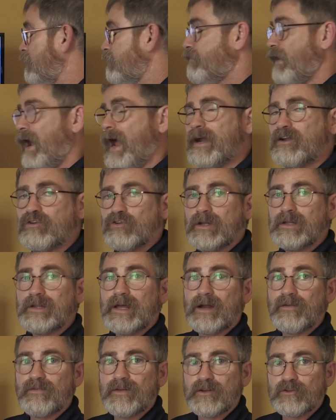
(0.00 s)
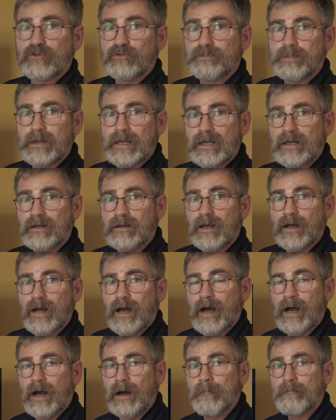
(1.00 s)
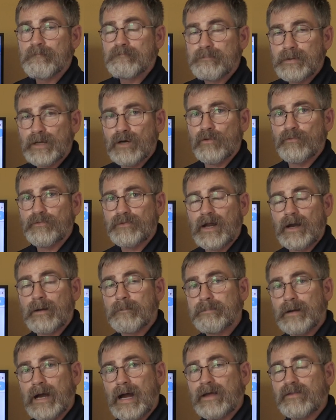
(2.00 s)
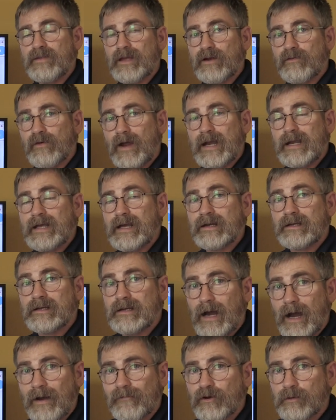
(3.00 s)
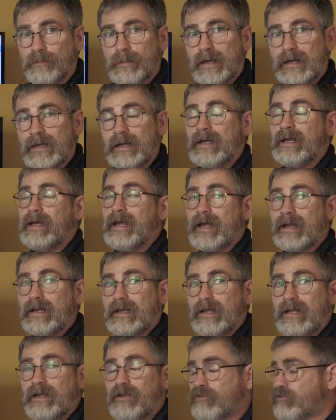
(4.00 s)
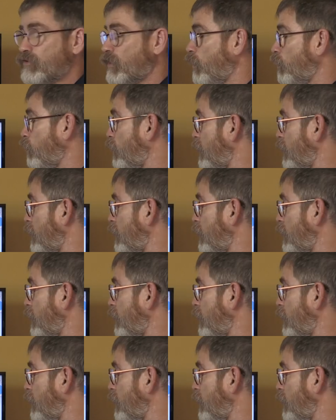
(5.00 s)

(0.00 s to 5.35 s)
factory there that is being uh, built there by the Iranian government, and Israel